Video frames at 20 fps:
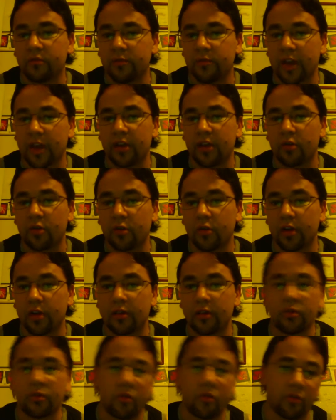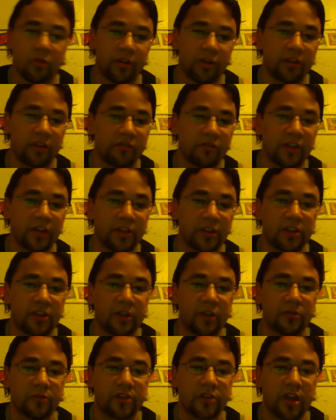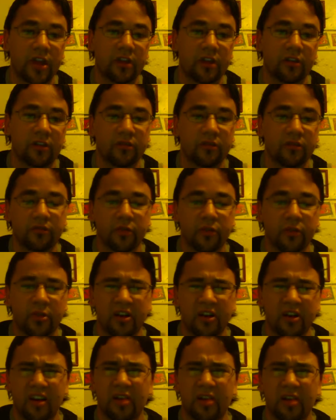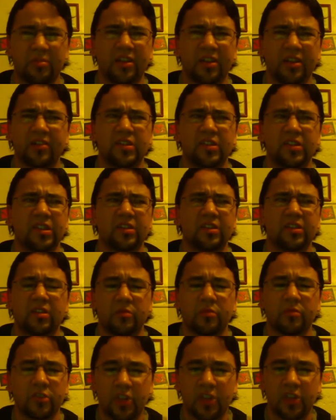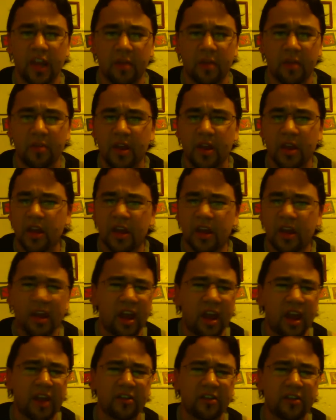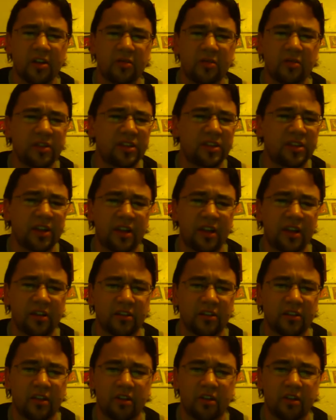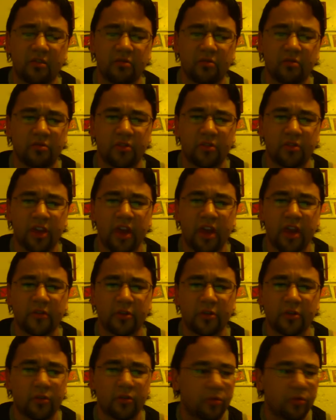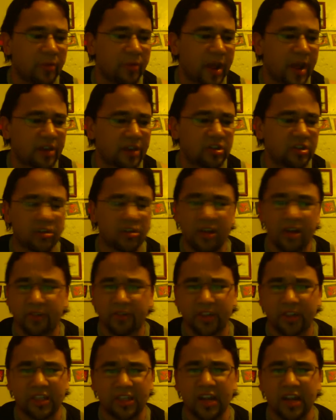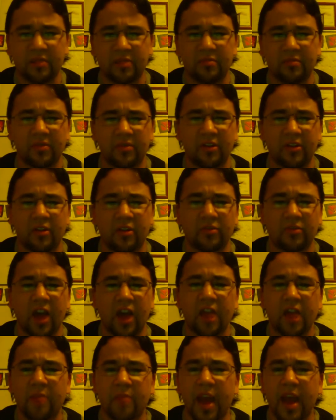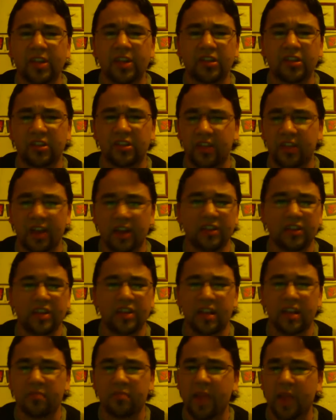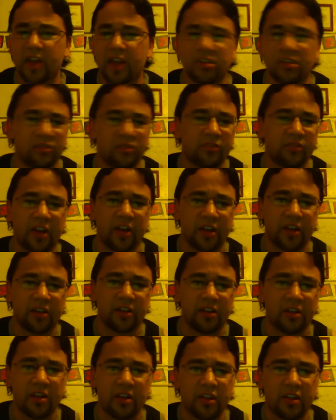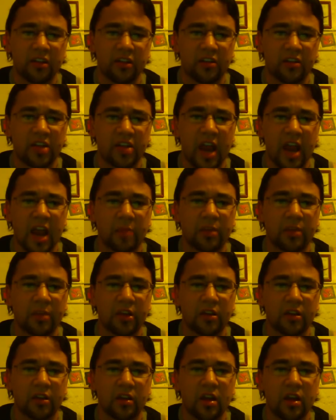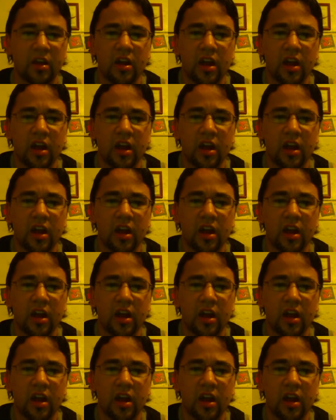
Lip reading: Randy Orton, or you can face The Undertaker for, I believe it's at SummerSlam. And, it's neat. You have your little matches. You have like 10, 9 matches, and then the 10th match you fight the champion.